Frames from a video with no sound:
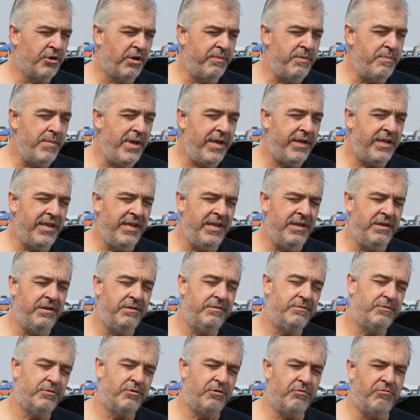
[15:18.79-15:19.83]
probably making
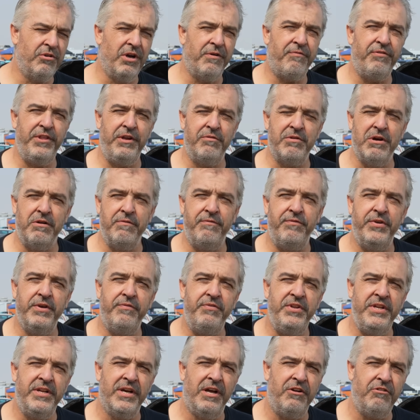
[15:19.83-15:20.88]
roughly around
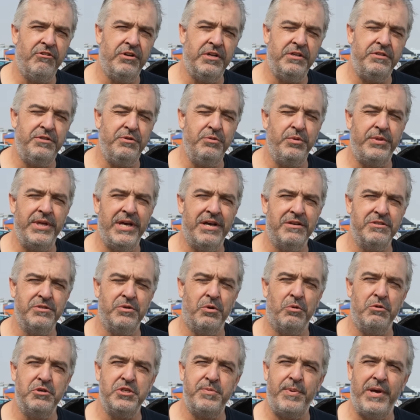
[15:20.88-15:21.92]
fifteen hundred to two thousand
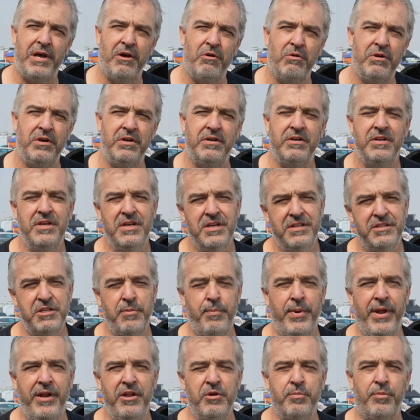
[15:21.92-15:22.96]
horsepower,
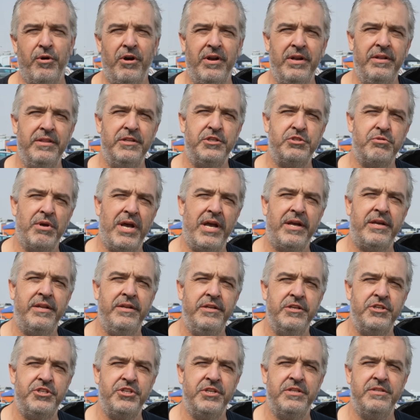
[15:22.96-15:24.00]
depending upon the track
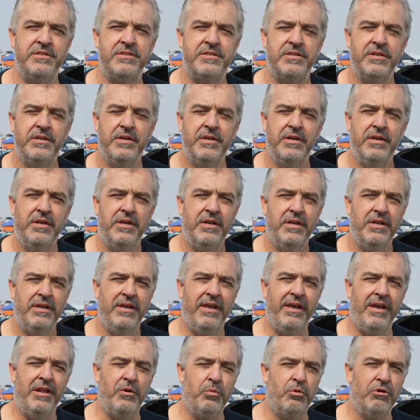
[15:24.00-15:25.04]
conditions.
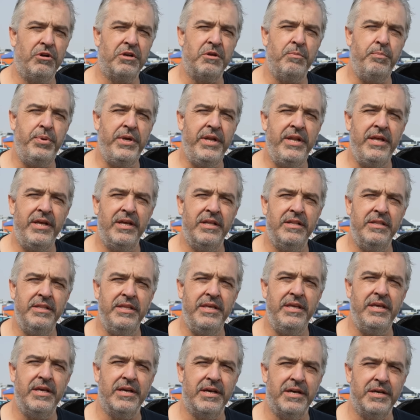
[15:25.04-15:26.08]
And we're competing in
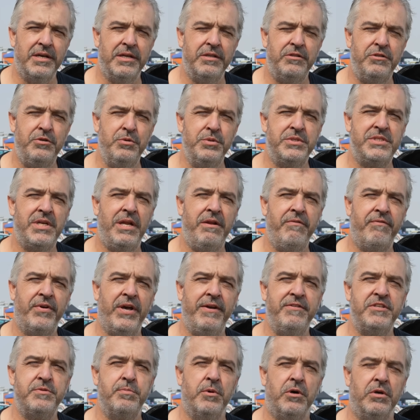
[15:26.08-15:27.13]
the uh, two
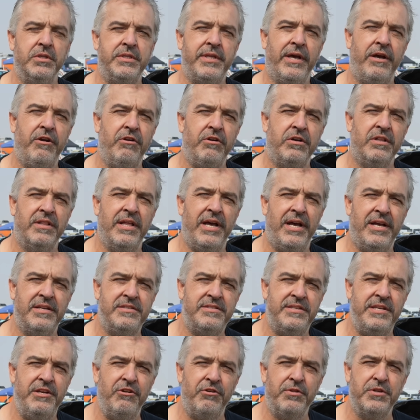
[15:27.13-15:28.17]
seventy-five small tire
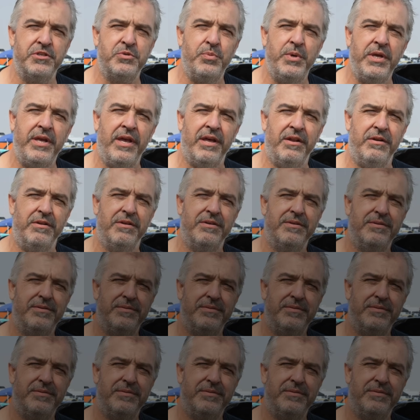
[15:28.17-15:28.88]
class here this weekend.